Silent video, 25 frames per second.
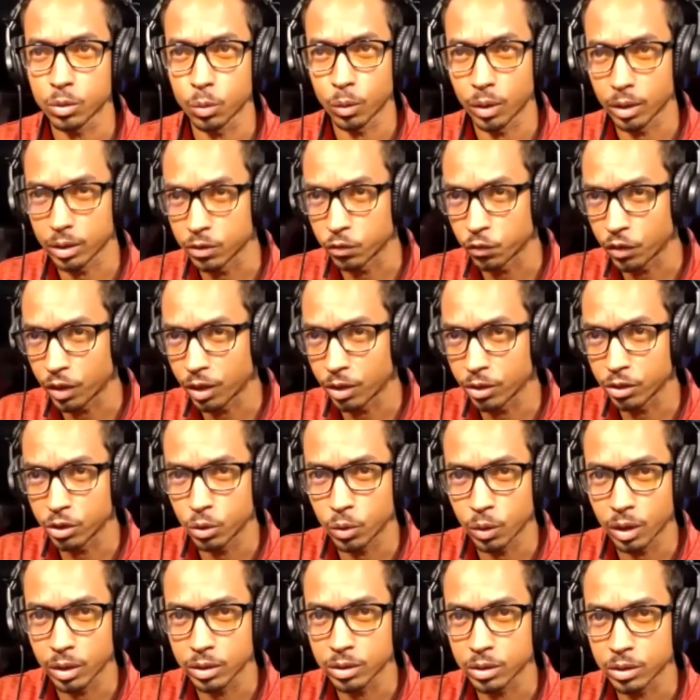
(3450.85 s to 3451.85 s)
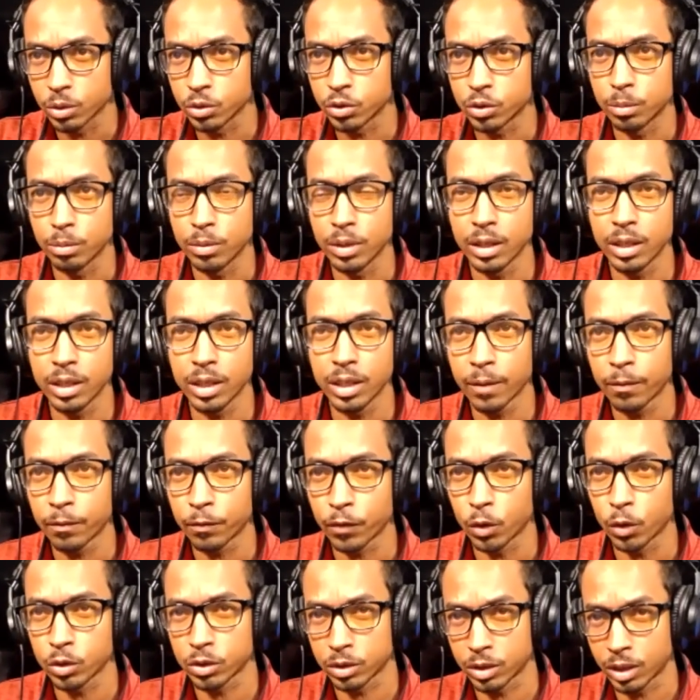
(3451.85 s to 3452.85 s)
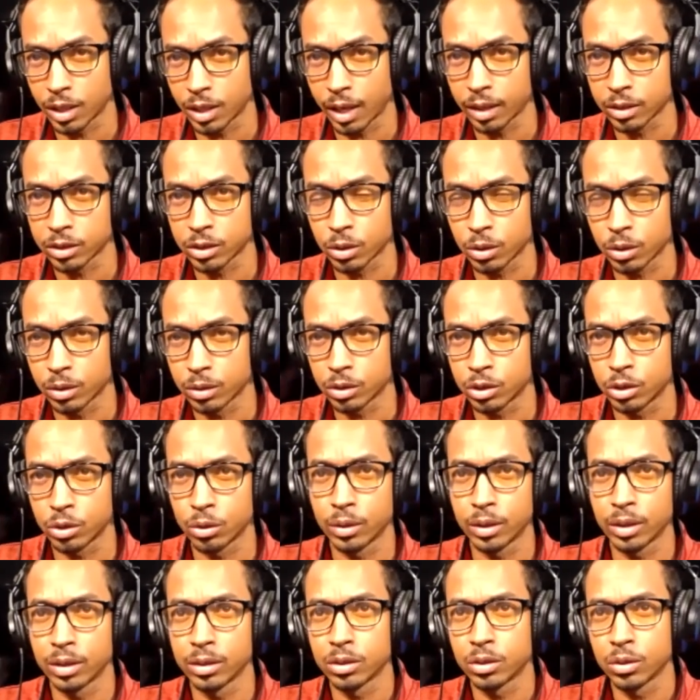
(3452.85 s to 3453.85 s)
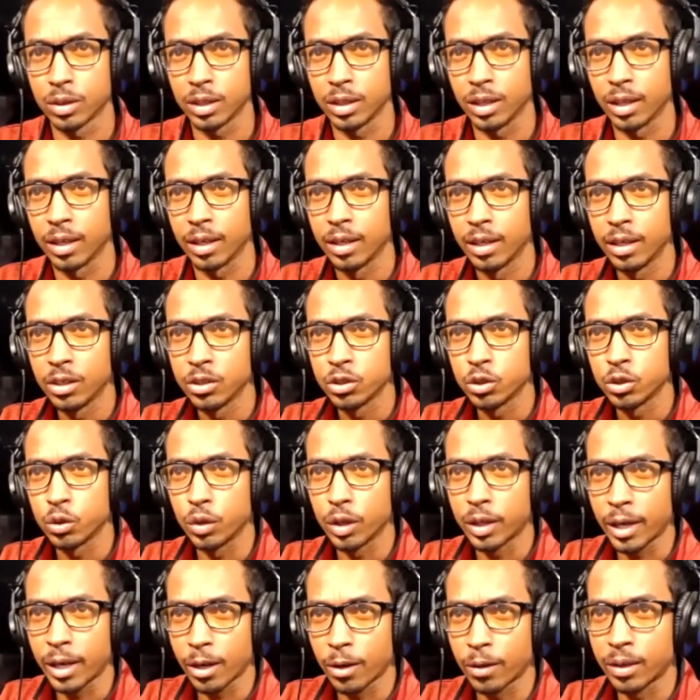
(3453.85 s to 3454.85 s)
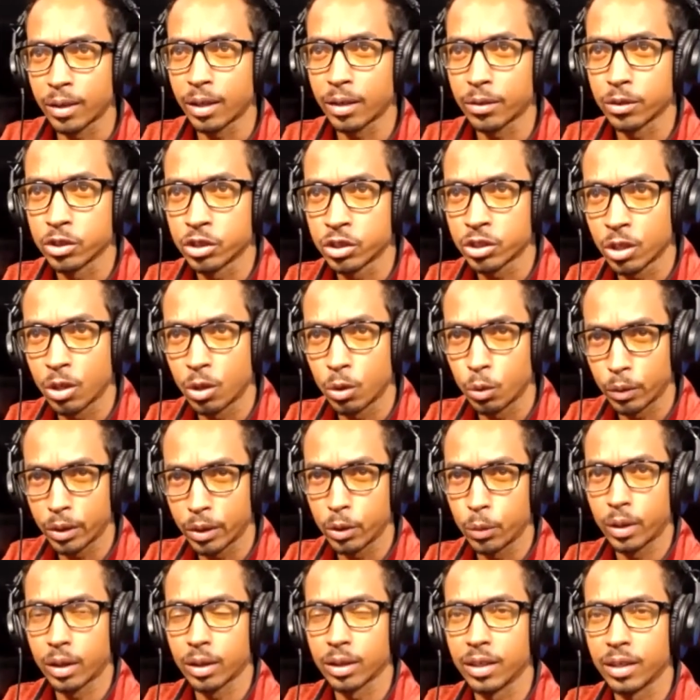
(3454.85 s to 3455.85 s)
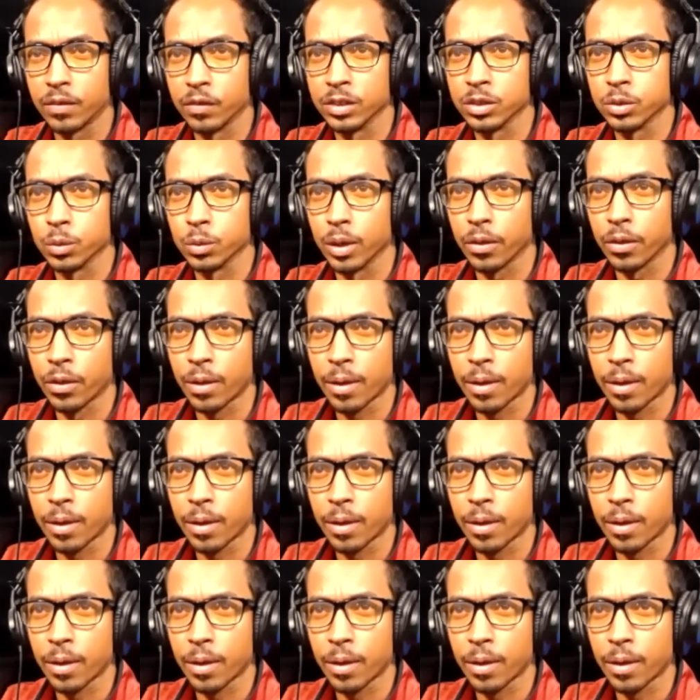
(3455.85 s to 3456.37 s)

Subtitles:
You want us to follow you on social media? Folks got to tune into the Karen Hunter show. What do you want to leave us with?